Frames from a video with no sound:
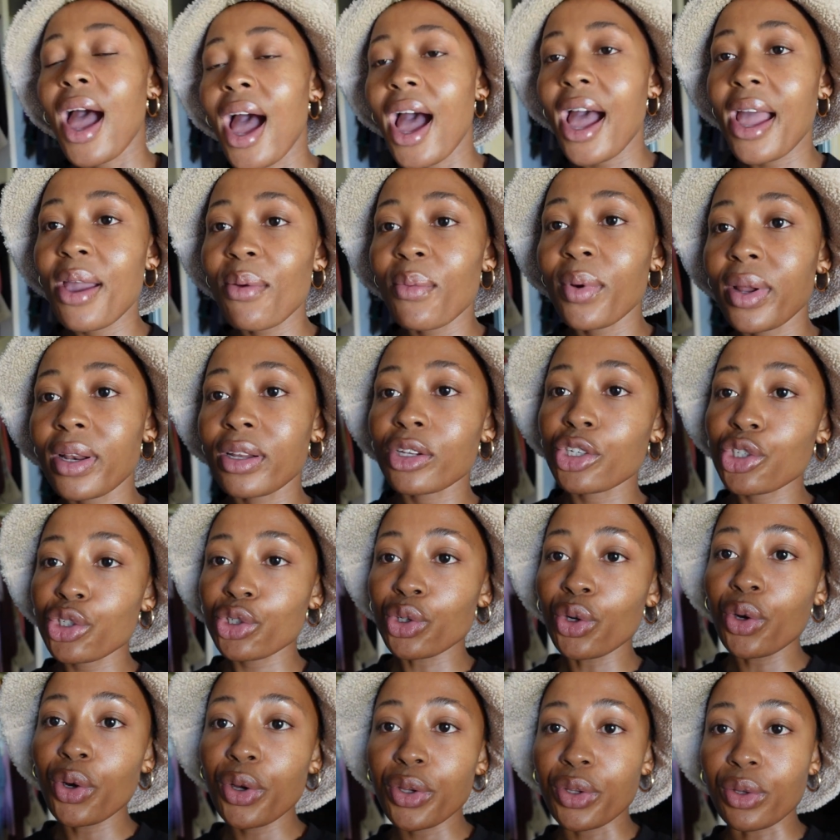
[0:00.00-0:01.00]
I want to
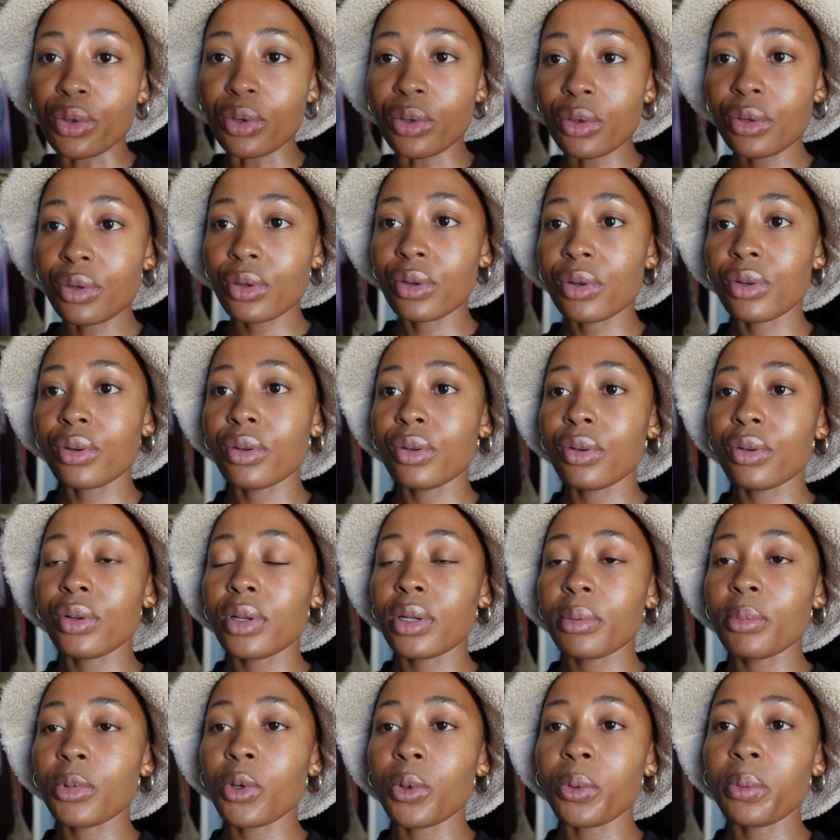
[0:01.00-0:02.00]
show you,
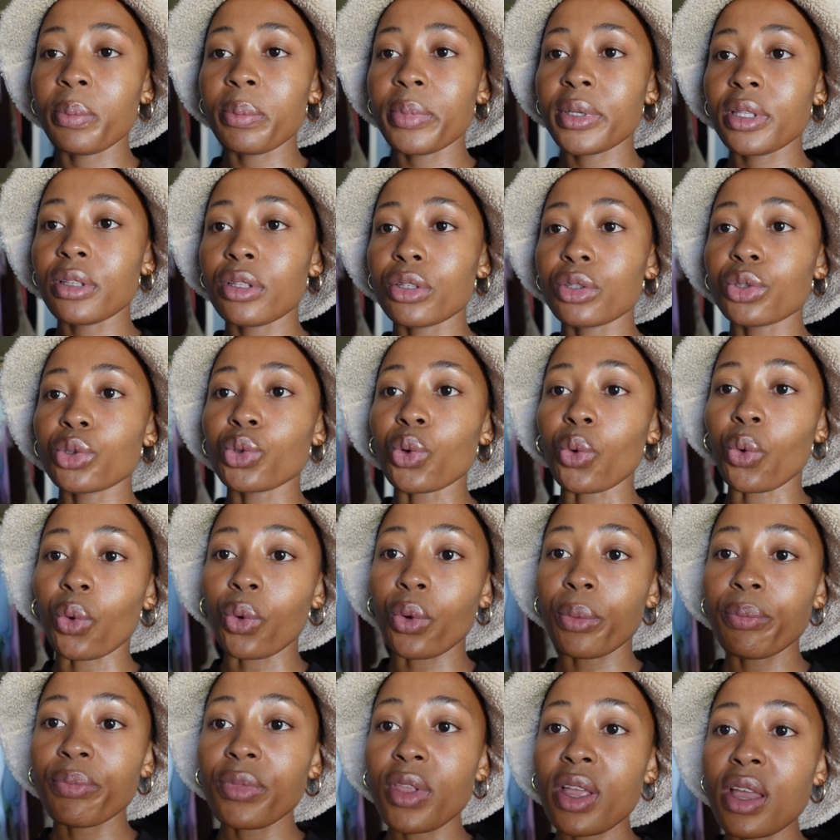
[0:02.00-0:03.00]
let me open the
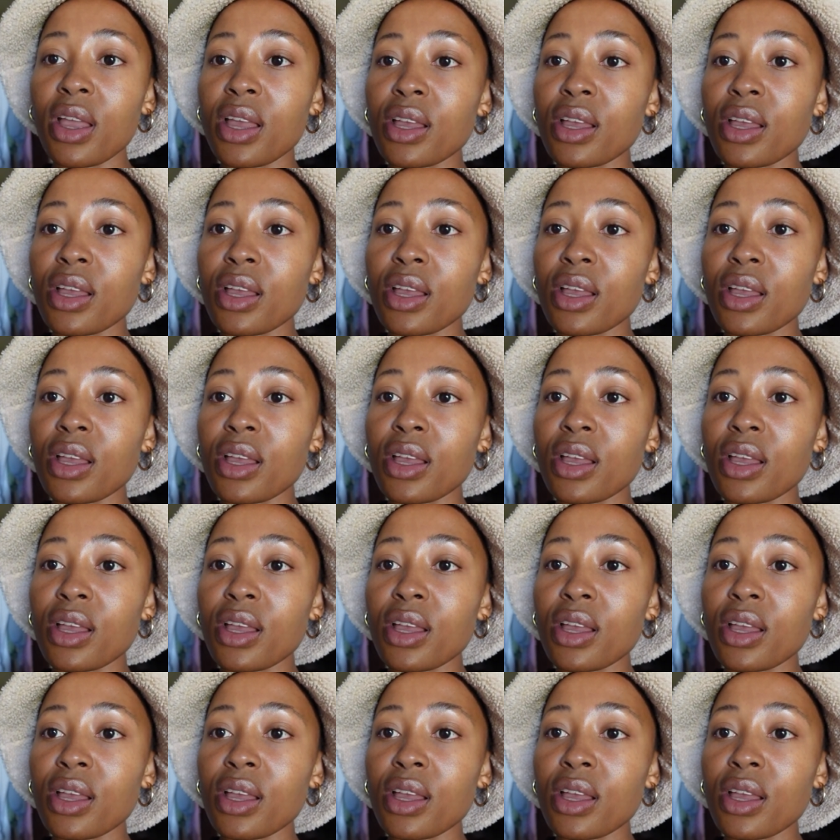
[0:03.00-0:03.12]
door.